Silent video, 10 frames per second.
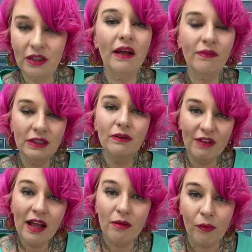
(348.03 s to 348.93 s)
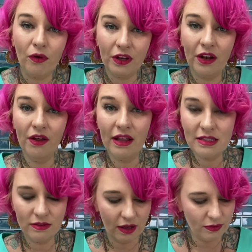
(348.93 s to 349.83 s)
that was available. You know,
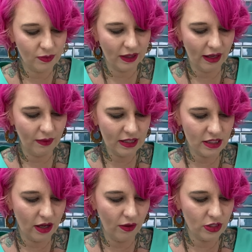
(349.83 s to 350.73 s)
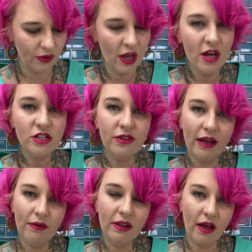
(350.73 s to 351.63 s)
that's what they went to go to. So
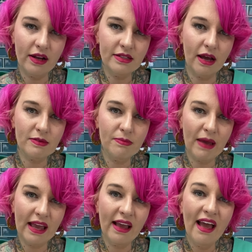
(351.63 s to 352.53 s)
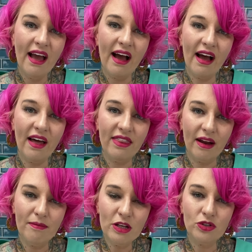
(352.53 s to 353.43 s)
they would a lot of times make
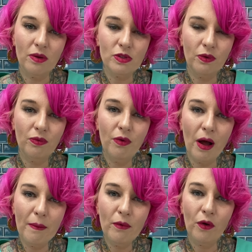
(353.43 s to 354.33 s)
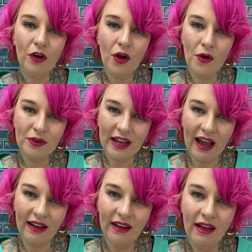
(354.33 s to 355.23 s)
their mint juleps with rum or
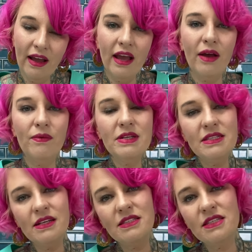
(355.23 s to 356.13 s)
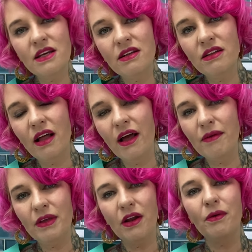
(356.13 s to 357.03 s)
cognac. It wasn't until,
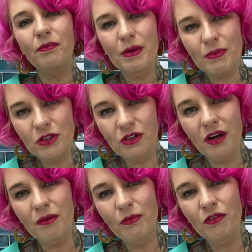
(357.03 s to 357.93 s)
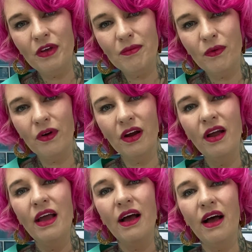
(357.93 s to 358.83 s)
people started moving more
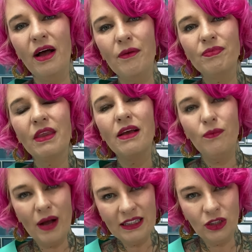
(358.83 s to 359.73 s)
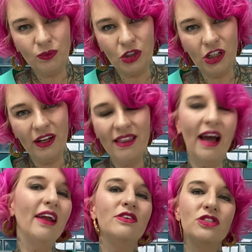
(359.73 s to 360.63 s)
westward
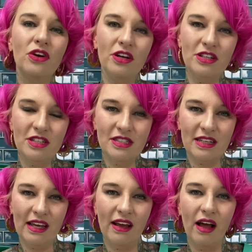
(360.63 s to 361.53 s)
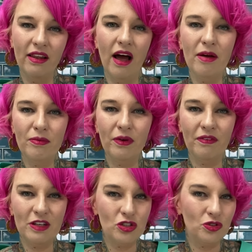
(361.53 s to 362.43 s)
that you started to see a lot more of these